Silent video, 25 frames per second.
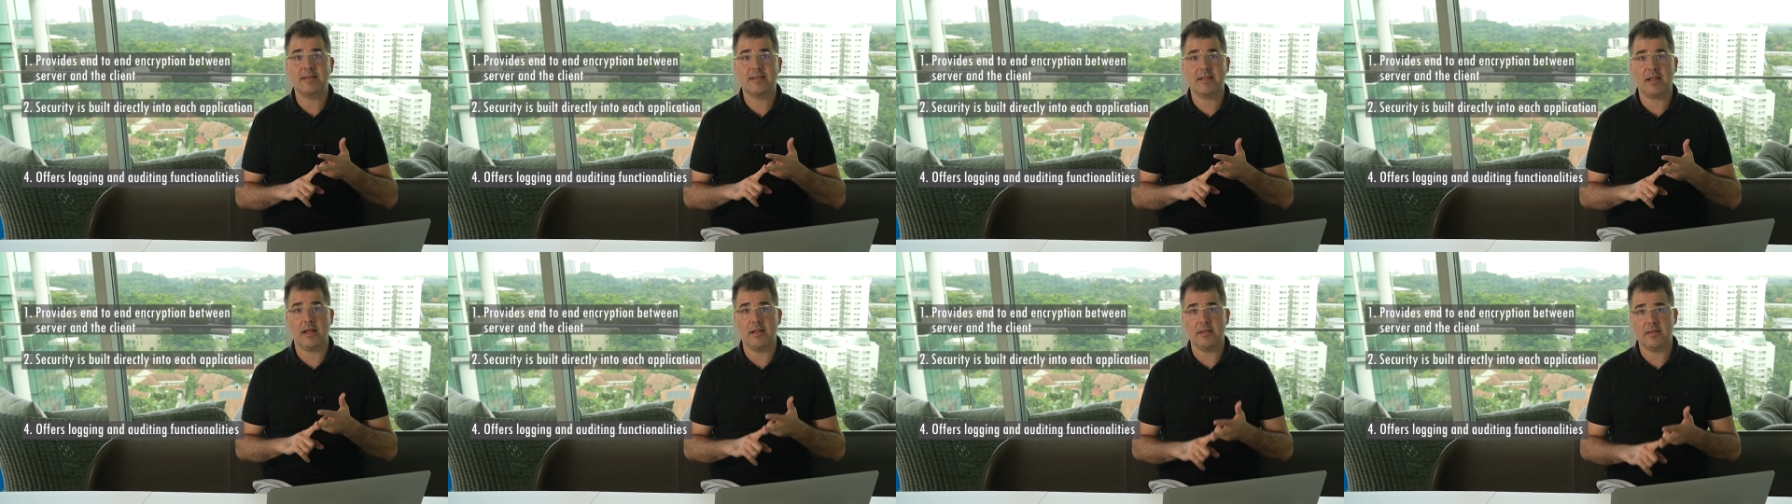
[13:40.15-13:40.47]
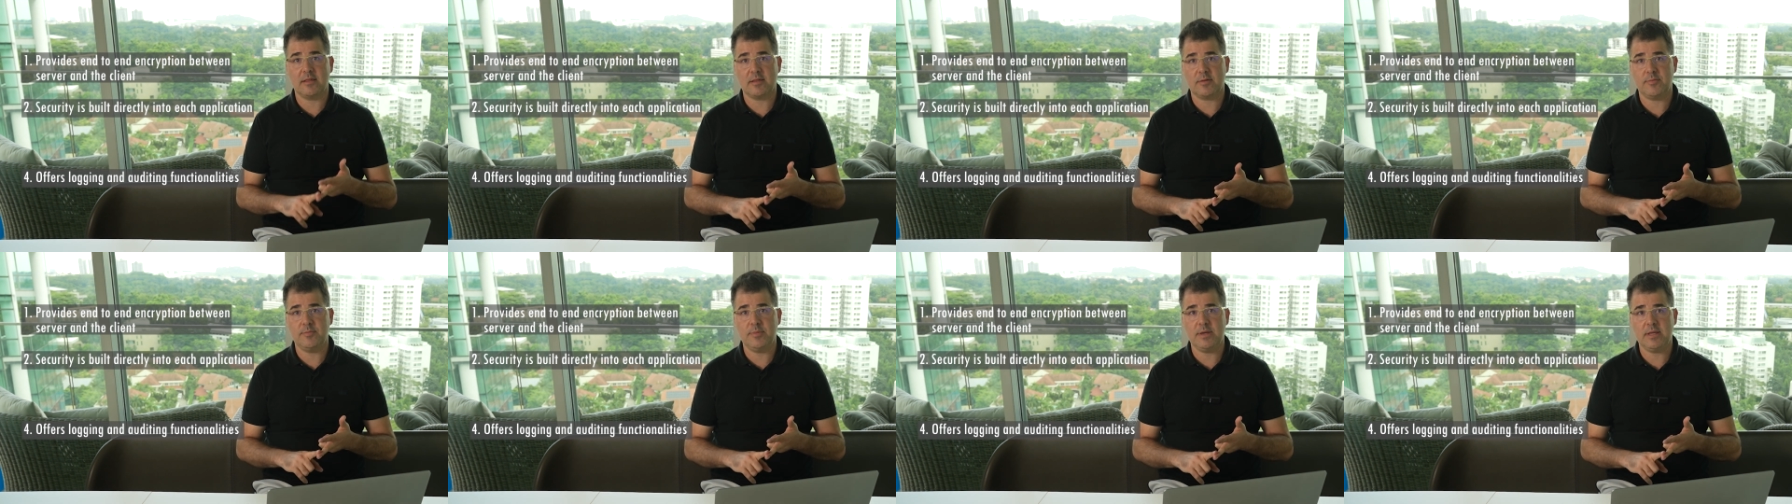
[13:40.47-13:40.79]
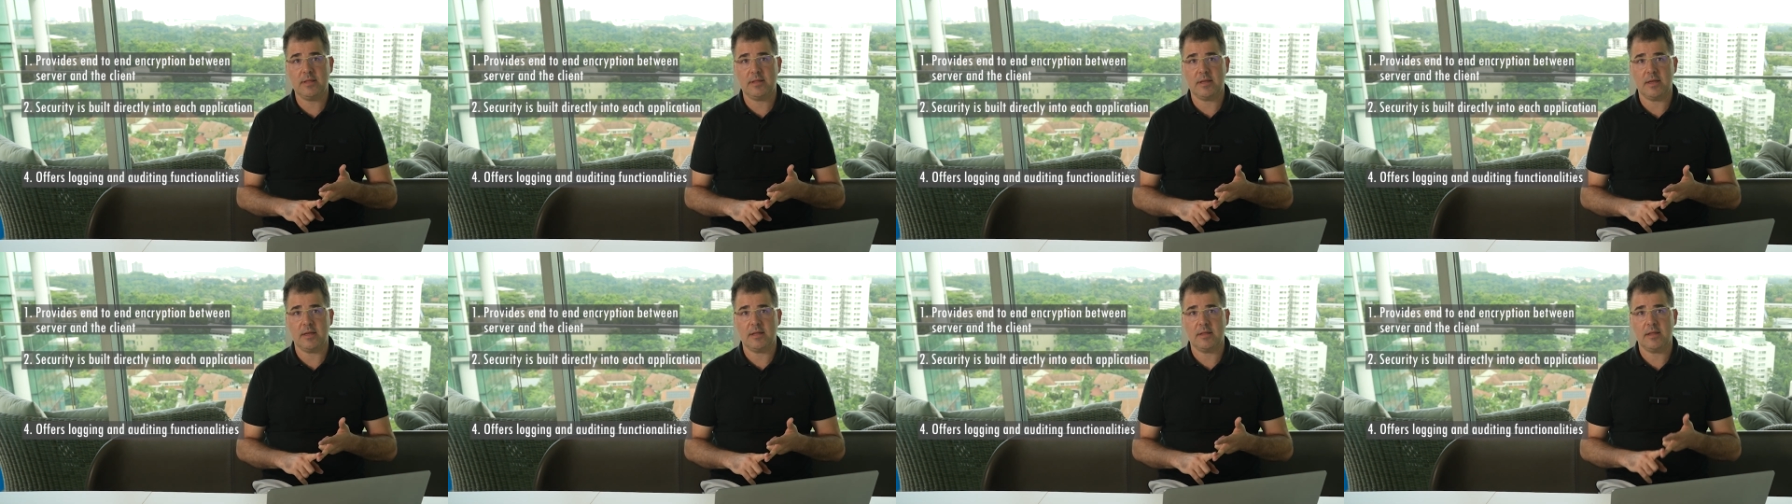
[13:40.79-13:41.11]

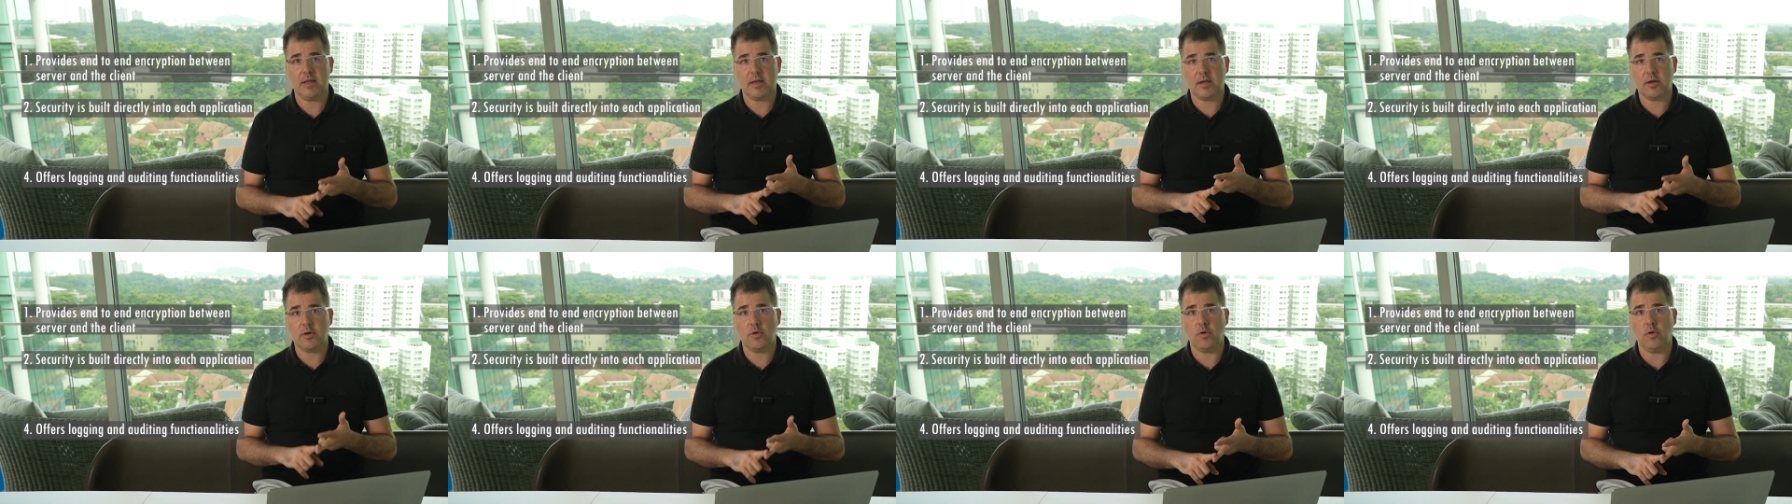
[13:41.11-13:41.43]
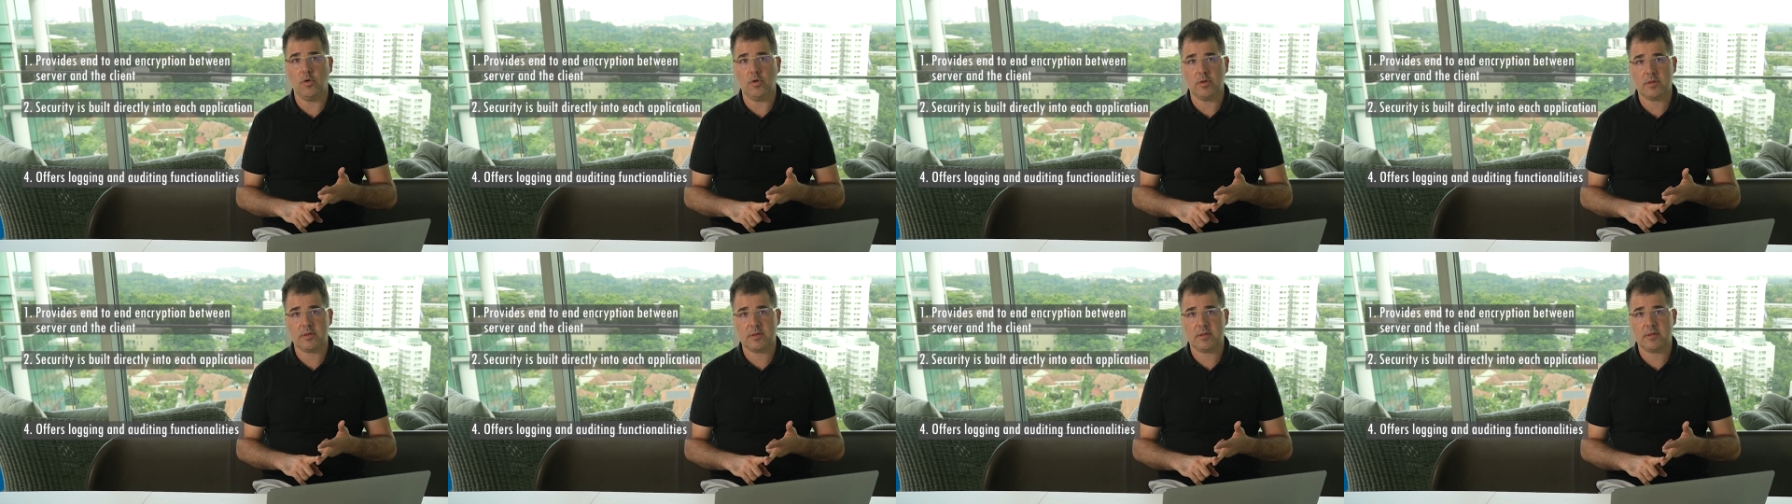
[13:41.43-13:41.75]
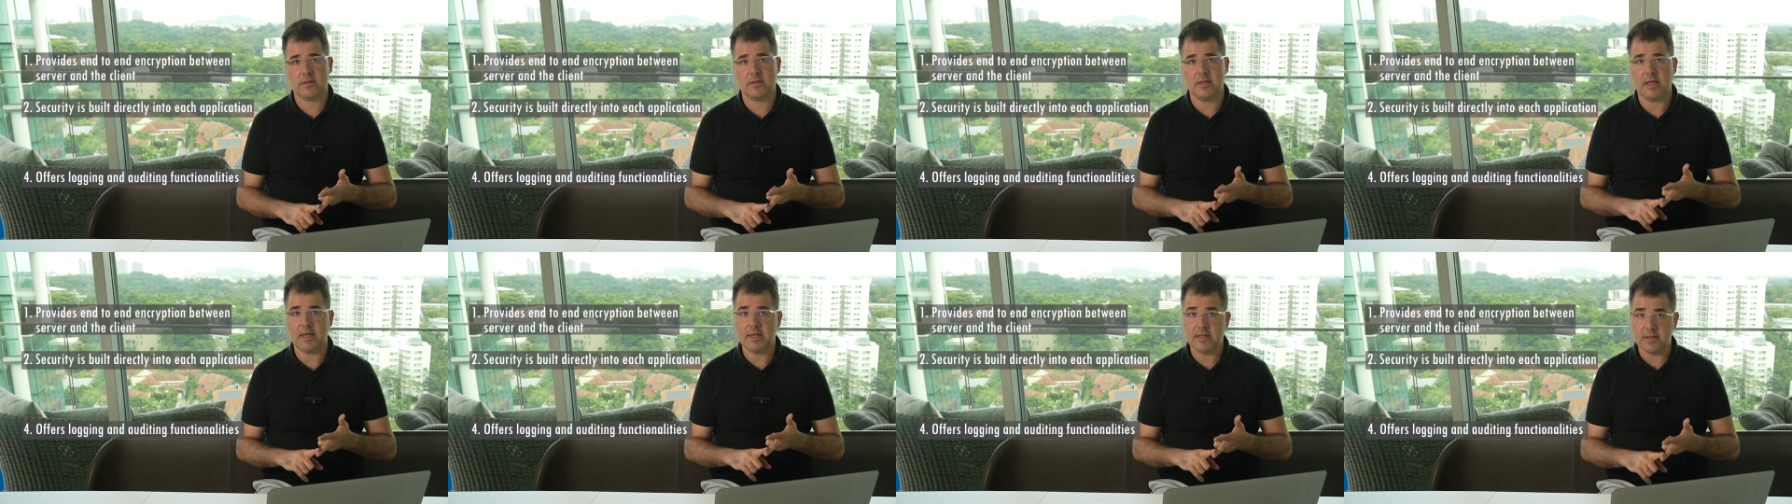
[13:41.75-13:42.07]
transmitted across
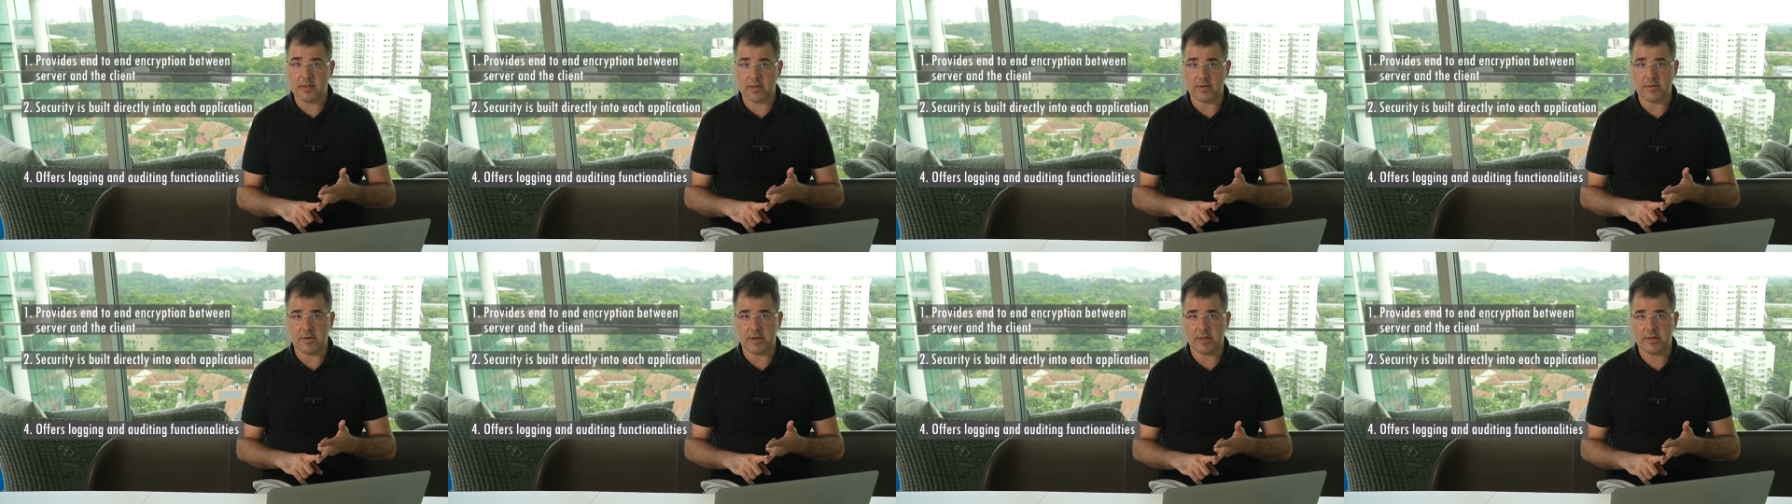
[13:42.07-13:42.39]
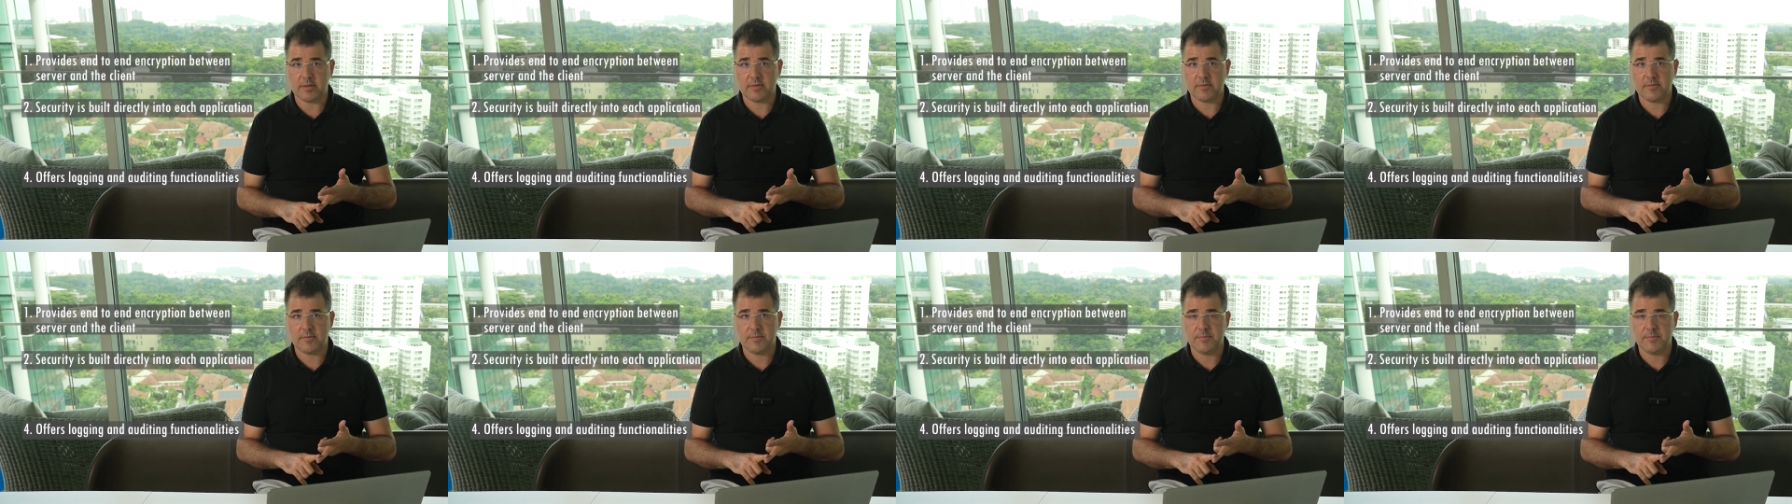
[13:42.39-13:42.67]
the internet.